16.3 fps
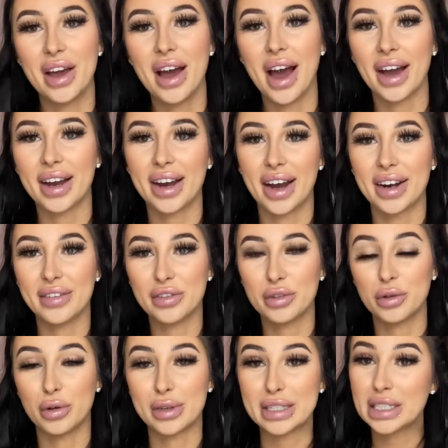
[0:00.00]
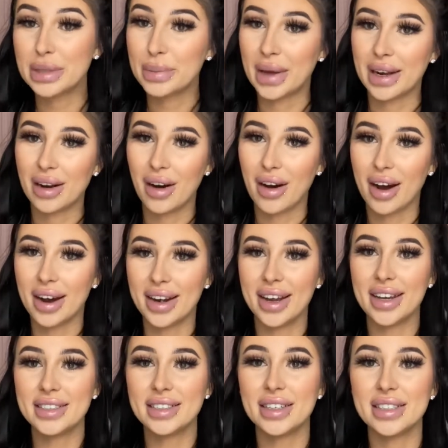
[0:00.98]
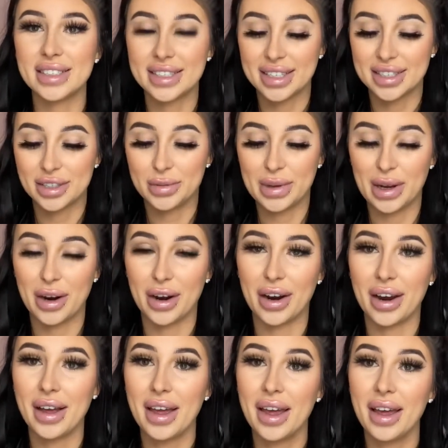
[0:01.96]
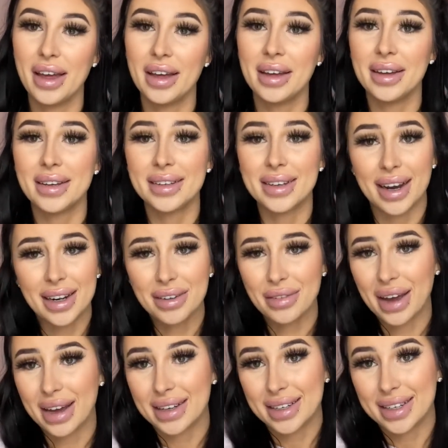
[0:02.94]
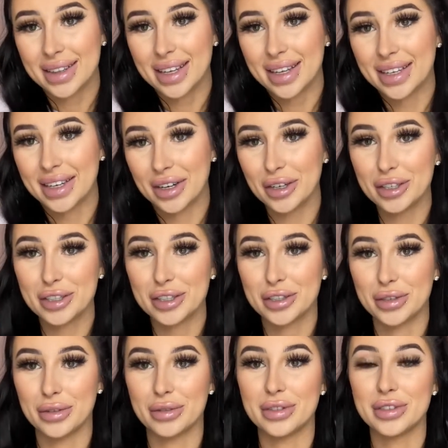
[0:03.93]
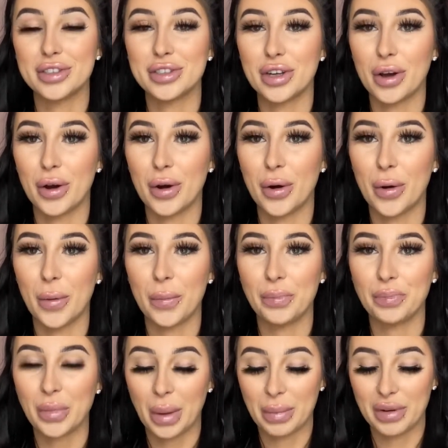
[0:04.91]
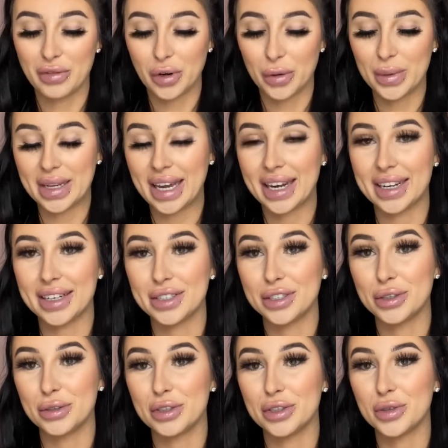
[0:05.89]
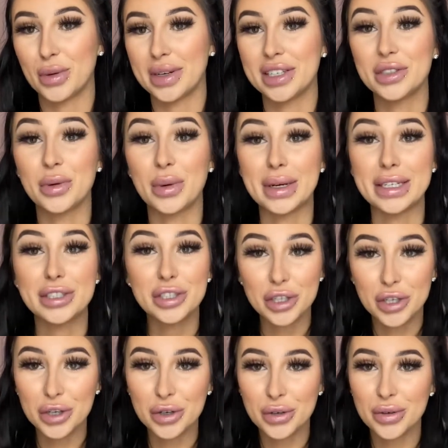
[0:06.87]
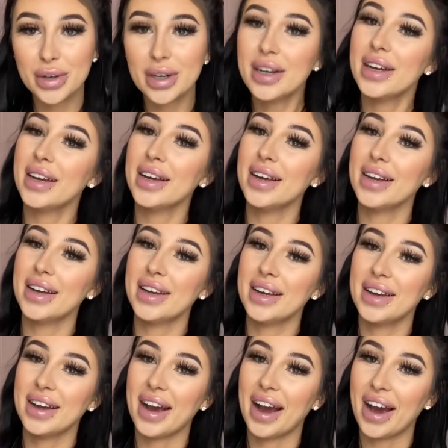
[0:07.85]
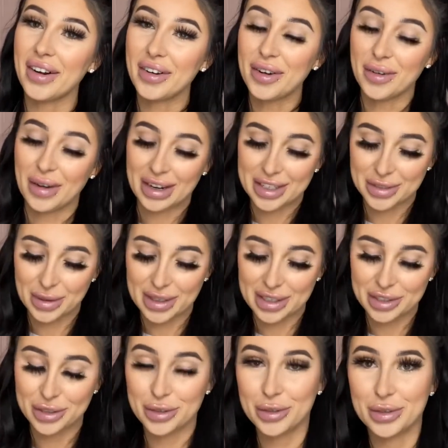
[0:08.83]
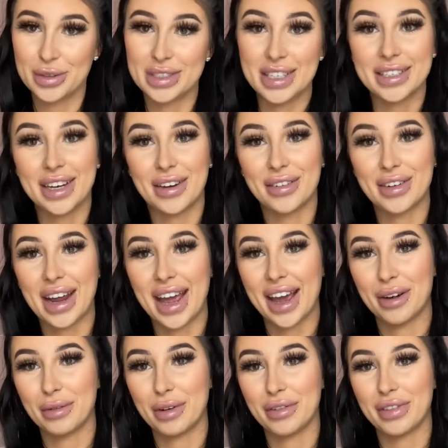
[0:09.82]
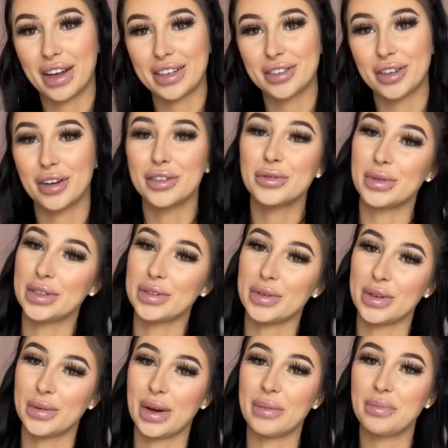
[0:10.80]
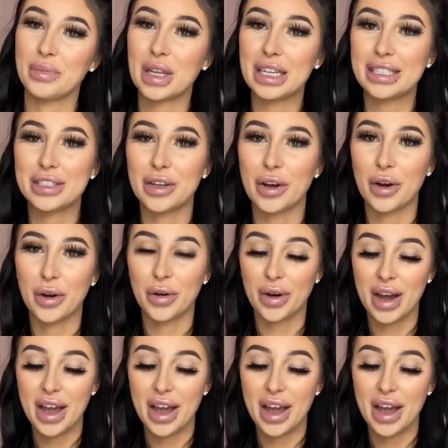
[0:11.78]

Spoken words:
a kind of cool spin on it since we are kind of ending the year soon. So before we get into 2022, I don't know, I just wanted to sit down and reflect on 2021. So